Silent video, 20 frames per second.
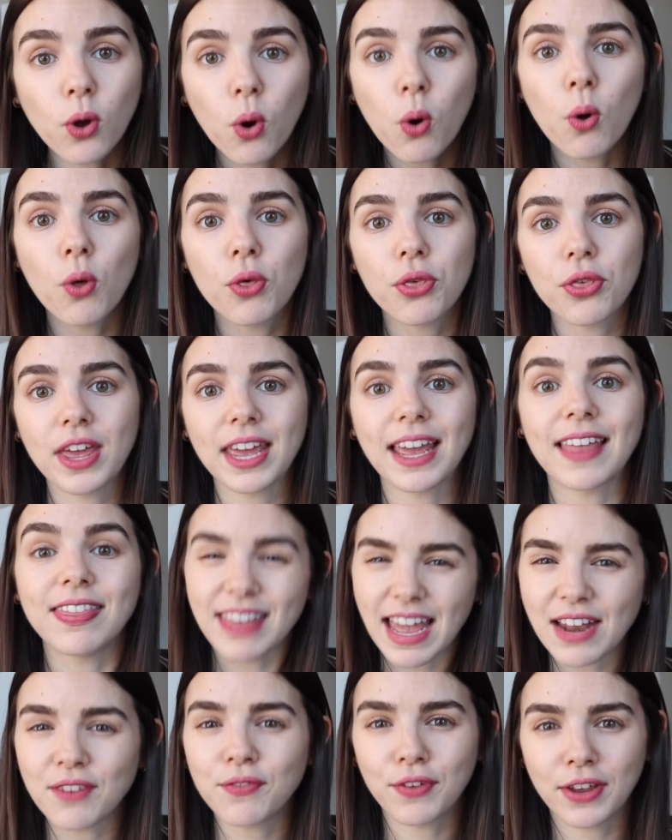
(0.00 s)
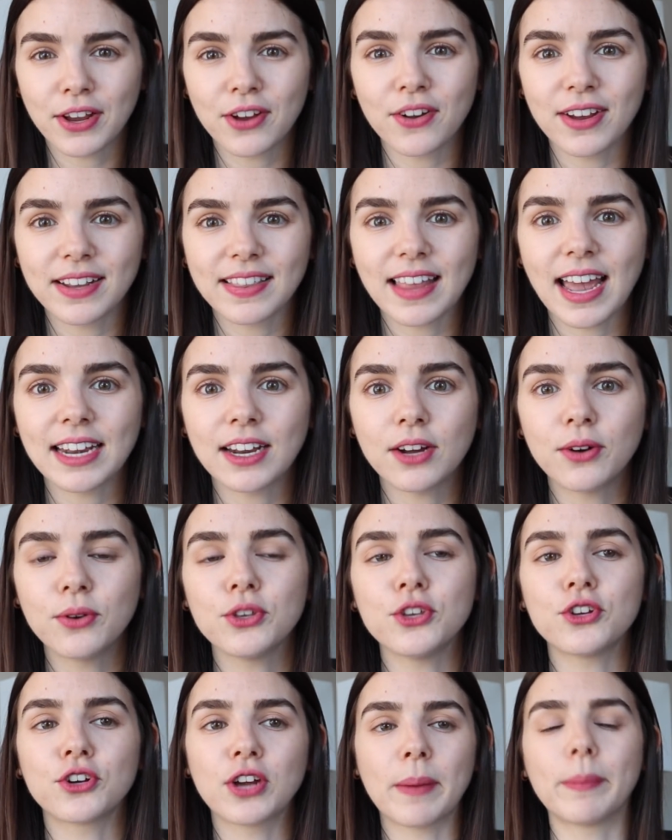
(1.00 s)
the whole thing and then figuring that
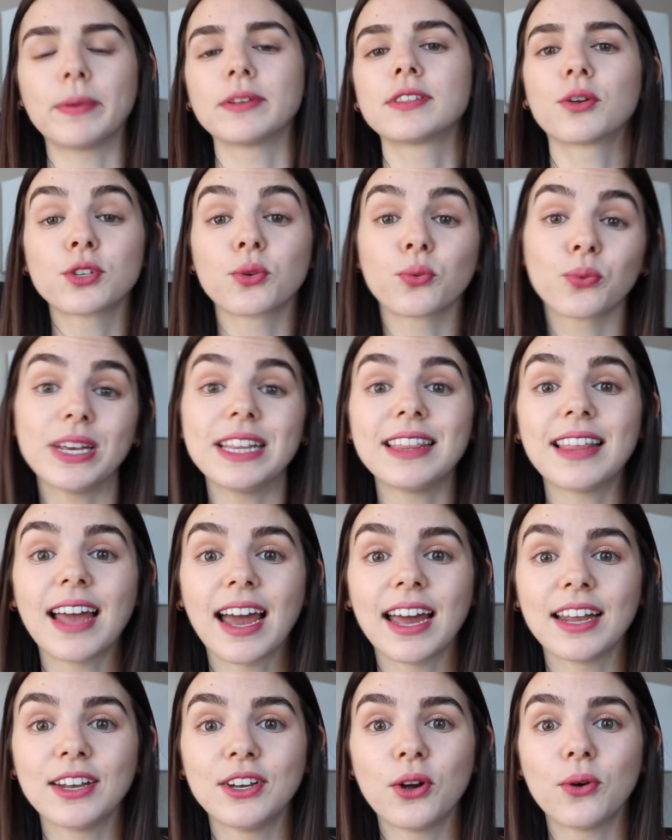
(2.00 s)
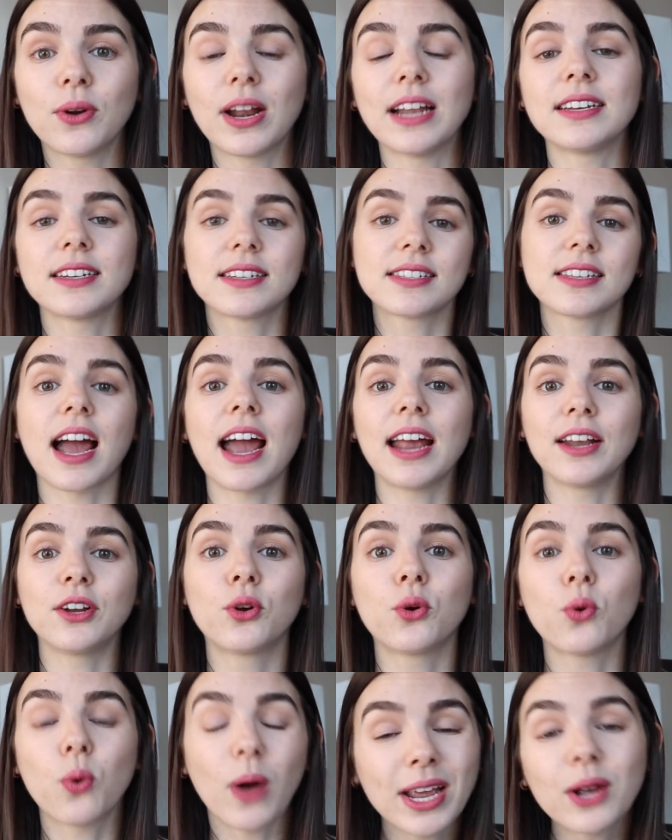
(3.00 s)
out, you're able to read the head note and decide
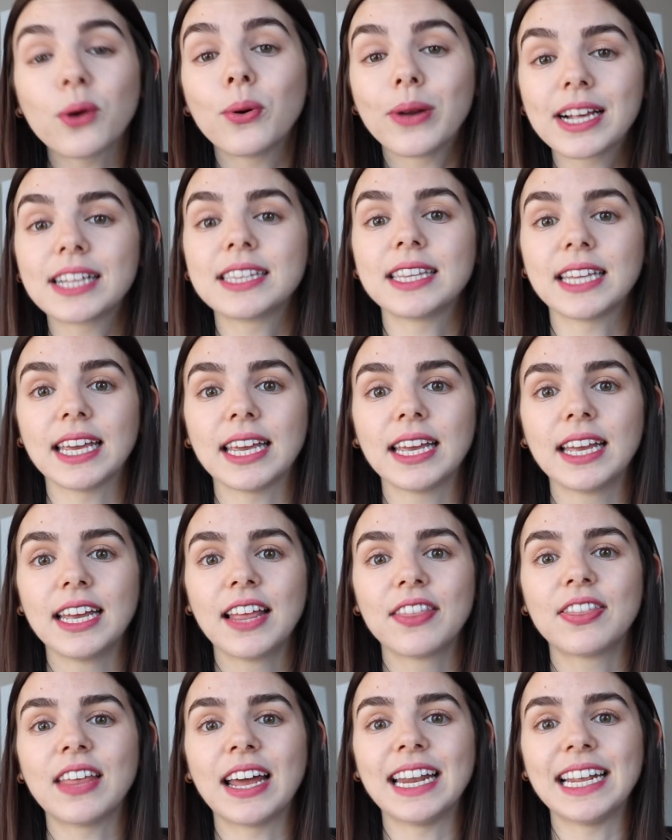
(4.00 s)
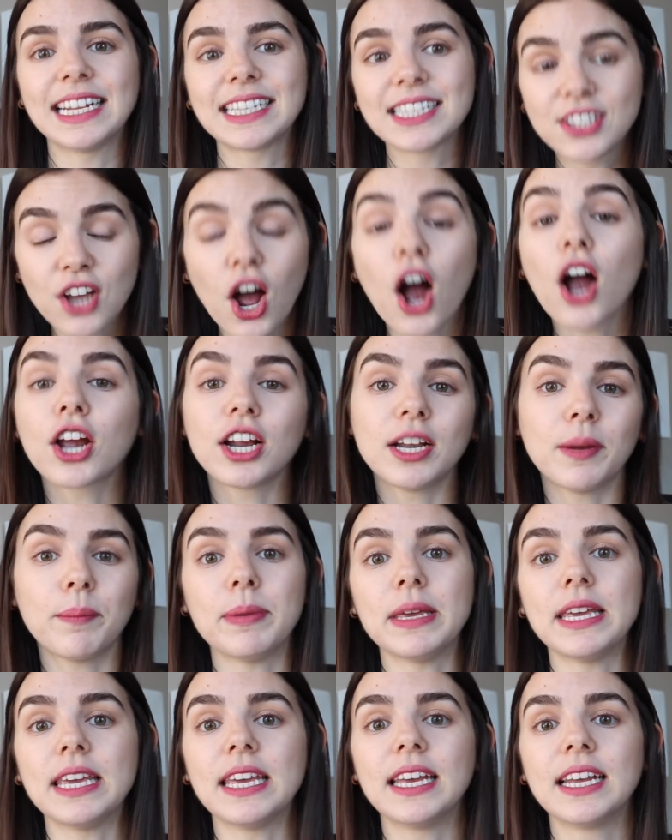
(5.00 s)
quite quickly that it's not going to
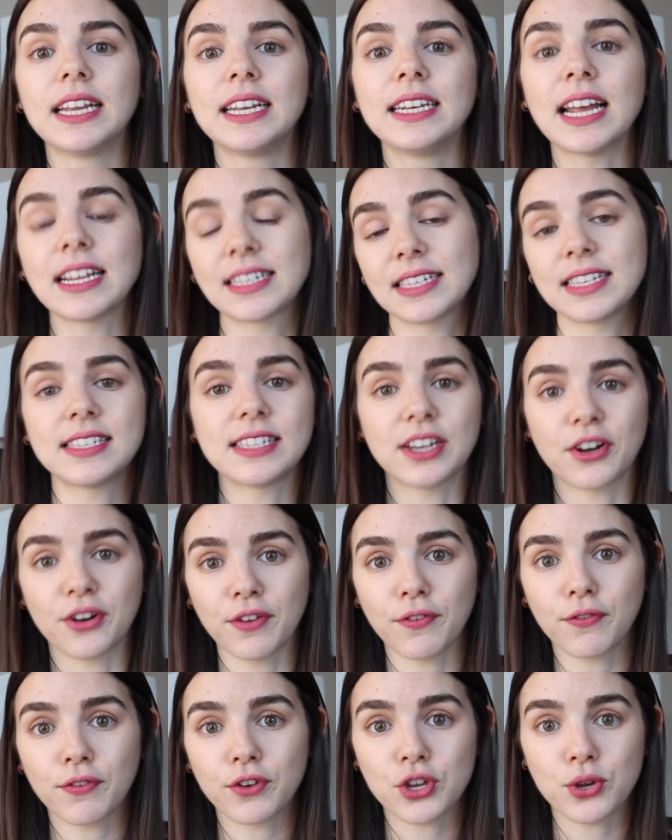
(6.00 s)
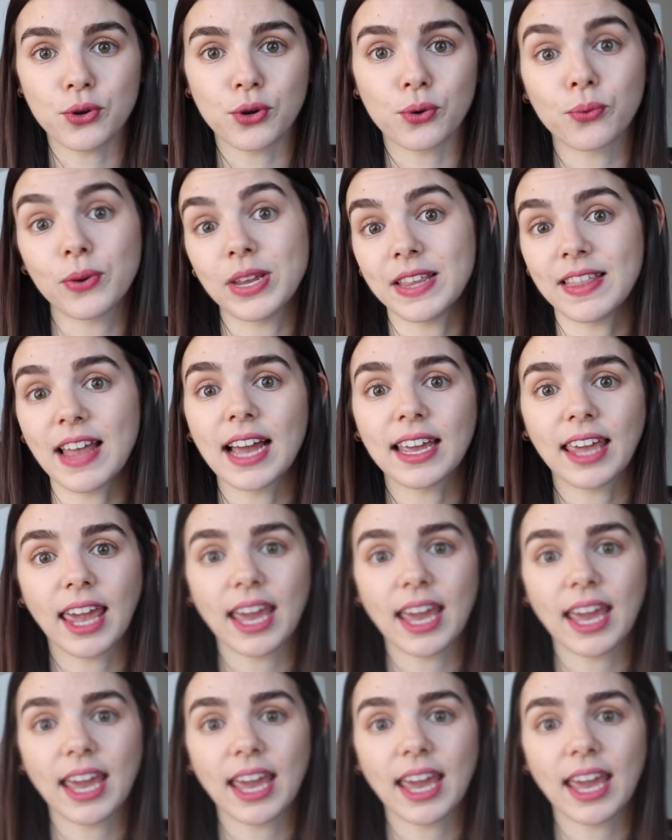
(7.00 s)
be necessary for you to read that